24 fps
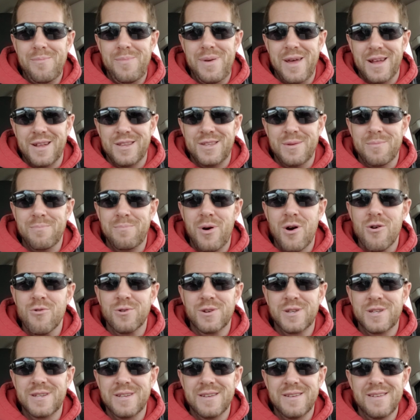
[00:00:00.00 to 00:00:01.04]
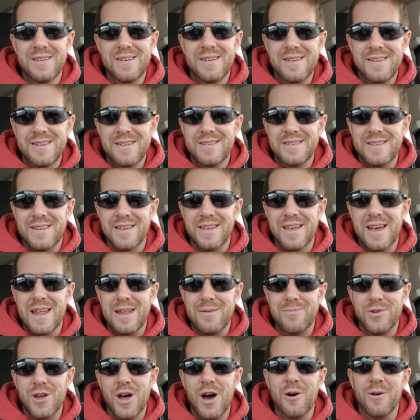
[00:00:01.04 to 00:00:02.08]
picked and poked to get
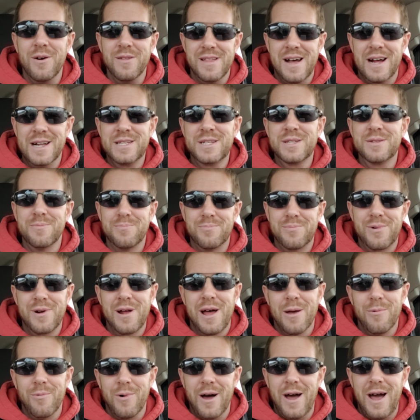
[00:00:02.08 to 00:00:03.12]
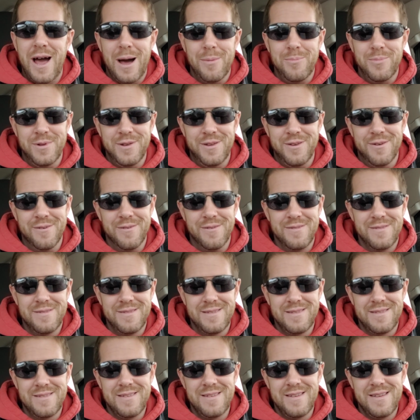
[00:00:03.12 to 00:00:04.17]
him going. That's probably what happened here.
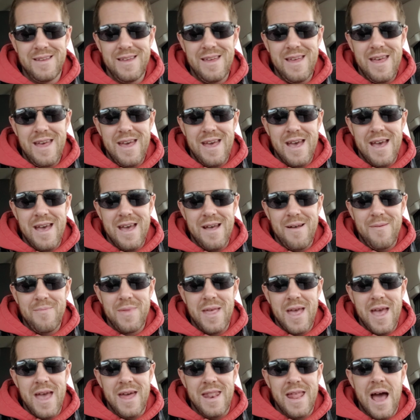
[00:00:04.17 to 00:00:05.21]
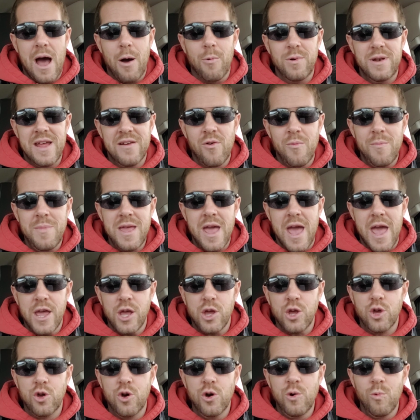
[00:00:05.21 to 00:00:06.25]
And I would never be a
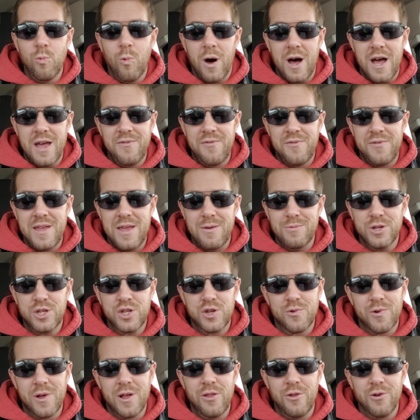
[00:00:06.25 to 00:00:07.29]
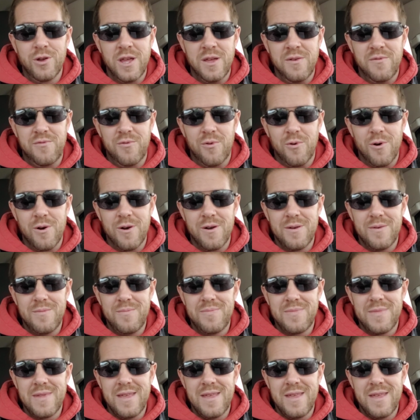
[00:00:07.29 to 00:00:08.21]
good wife he was truly looking for.